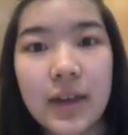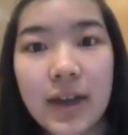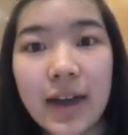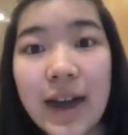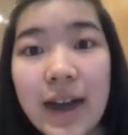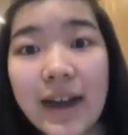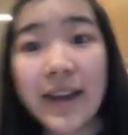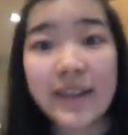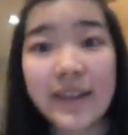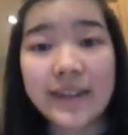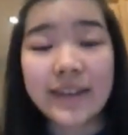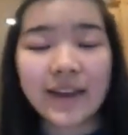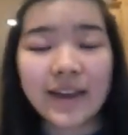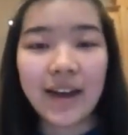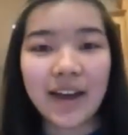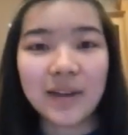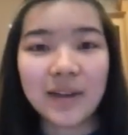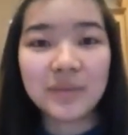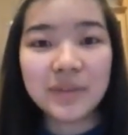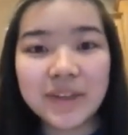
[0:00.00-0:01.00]
Hi, yeah,
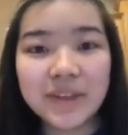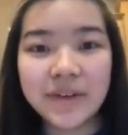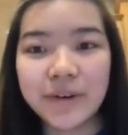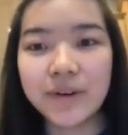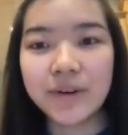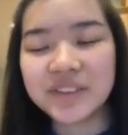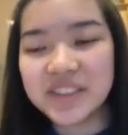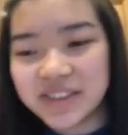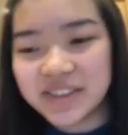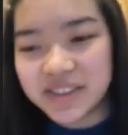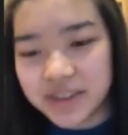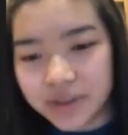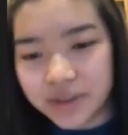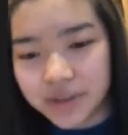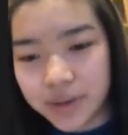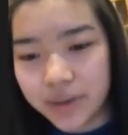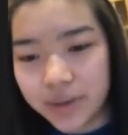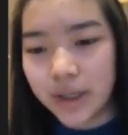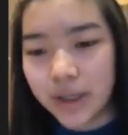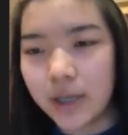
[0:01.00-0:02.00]
I'm the host.
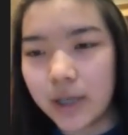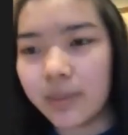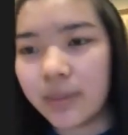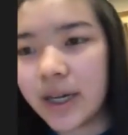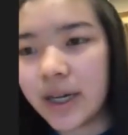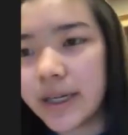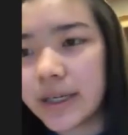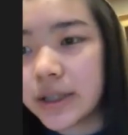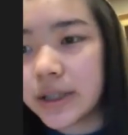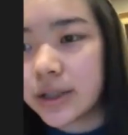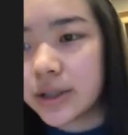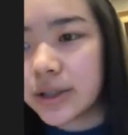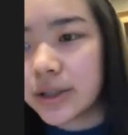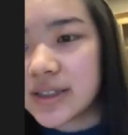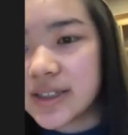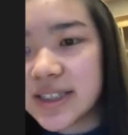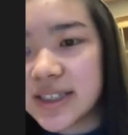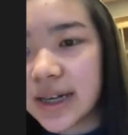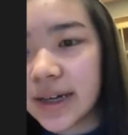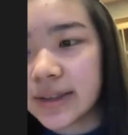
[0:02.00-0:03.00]
So I
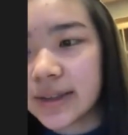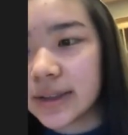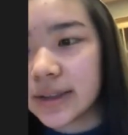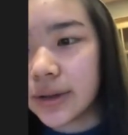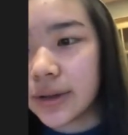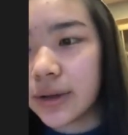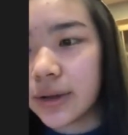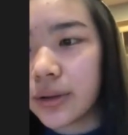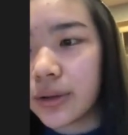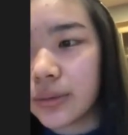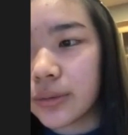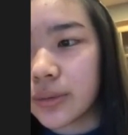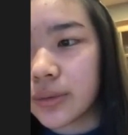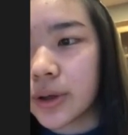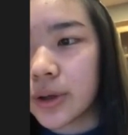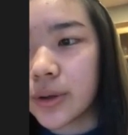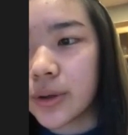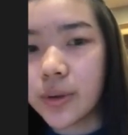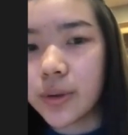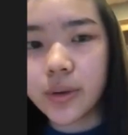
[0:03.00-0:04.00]
couldn't sign in
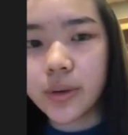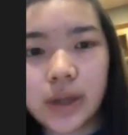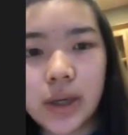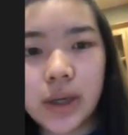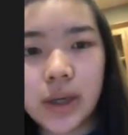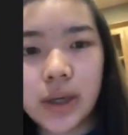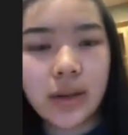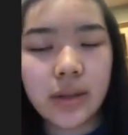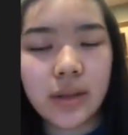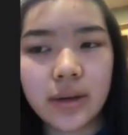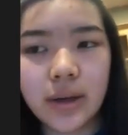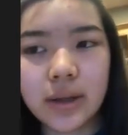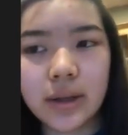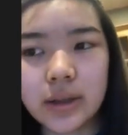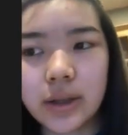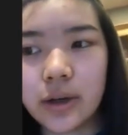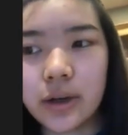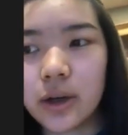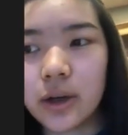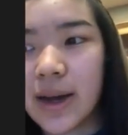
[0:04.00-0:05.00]
through the
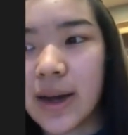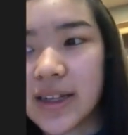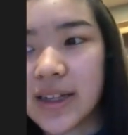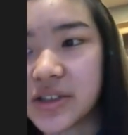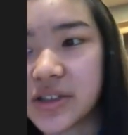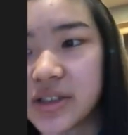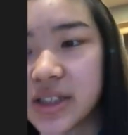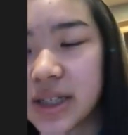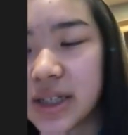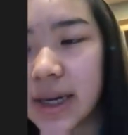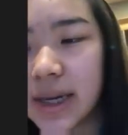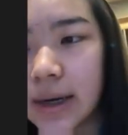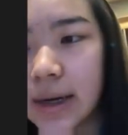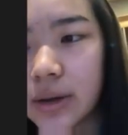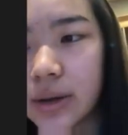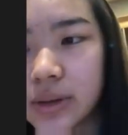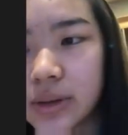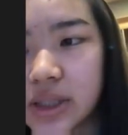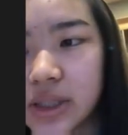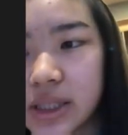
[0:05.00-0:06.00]
Little Masters
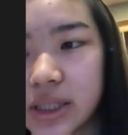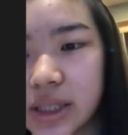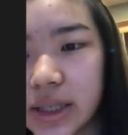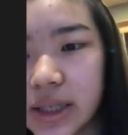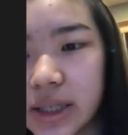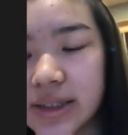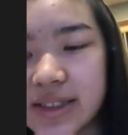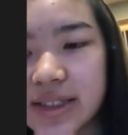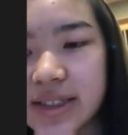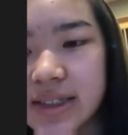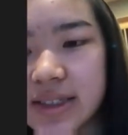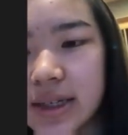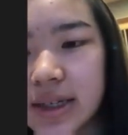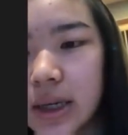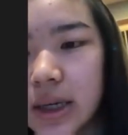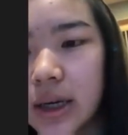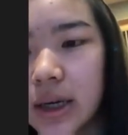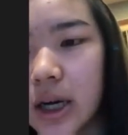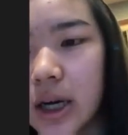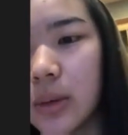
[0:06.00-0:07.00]
account. It's
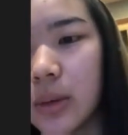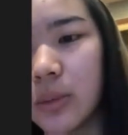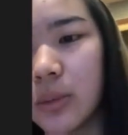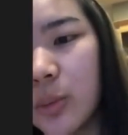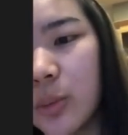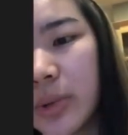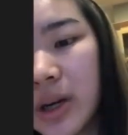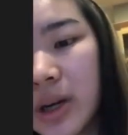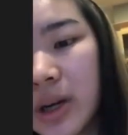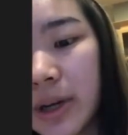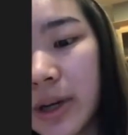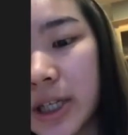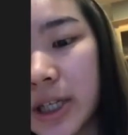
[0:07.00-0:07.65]
open on my